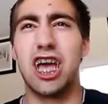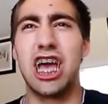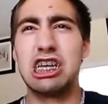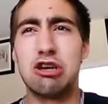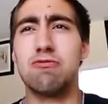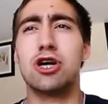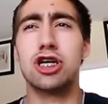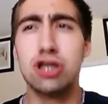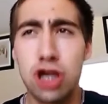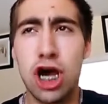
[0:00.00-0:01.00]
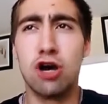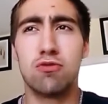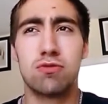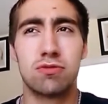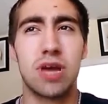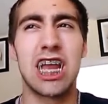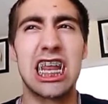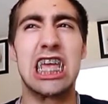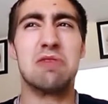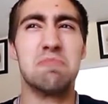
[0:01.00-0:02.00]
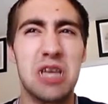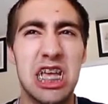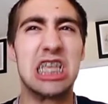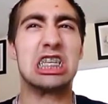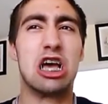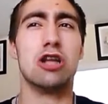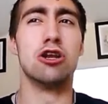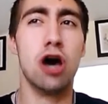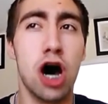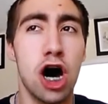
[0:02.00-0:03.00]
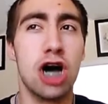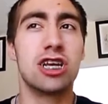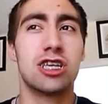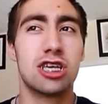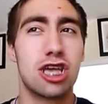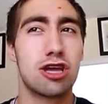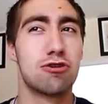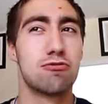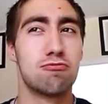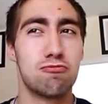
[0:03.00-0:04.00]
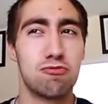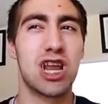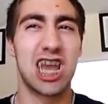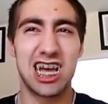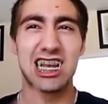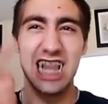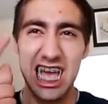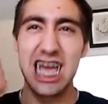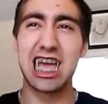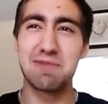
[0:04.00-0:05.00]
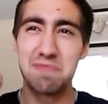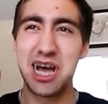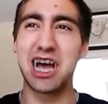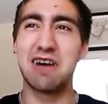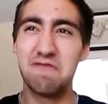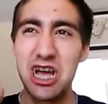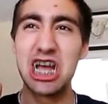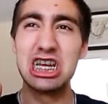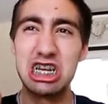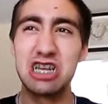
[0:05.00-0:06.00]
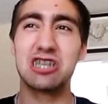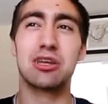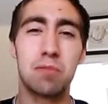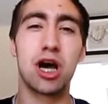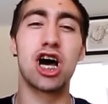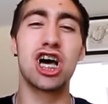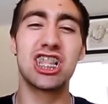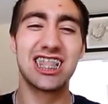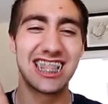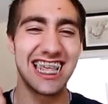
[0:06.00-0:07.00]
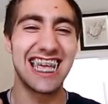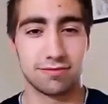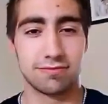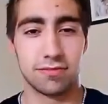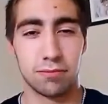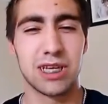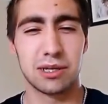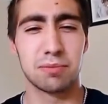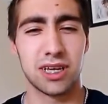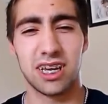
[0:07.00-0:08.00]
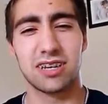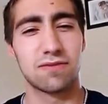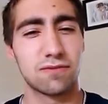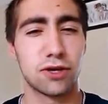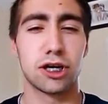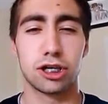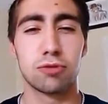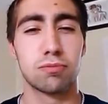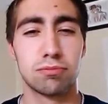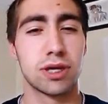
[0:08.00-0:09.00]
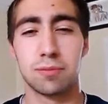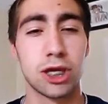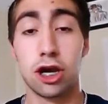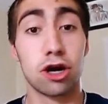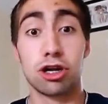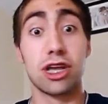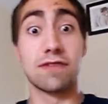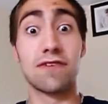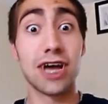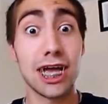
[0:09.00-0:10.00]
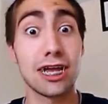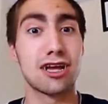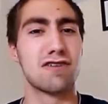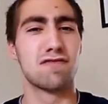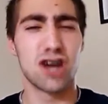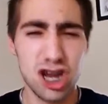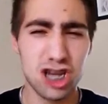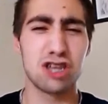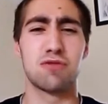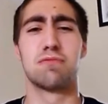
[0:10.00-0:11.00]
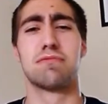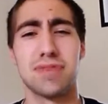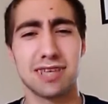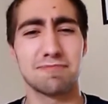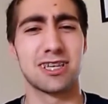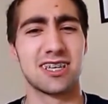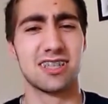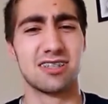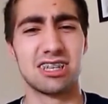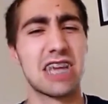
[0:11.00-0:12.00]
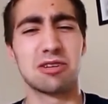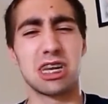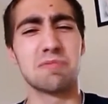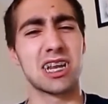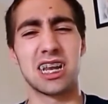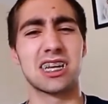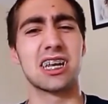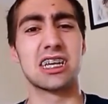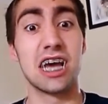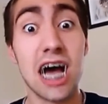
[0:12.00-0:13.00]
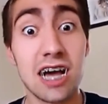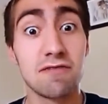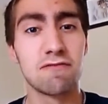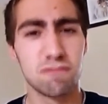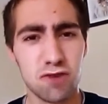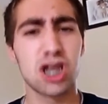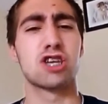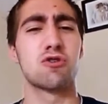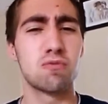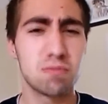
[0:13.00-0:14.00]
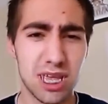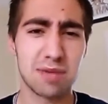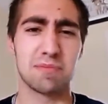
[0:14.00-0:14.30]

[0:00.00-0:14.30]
And you will know my name is the Lord when I lay my vengeance upon thee. Business bad? Fuck you, pay me. Oh, you had a fire? Fuck you, pay me. Place got hit by lightning, huh? Fuck you, pay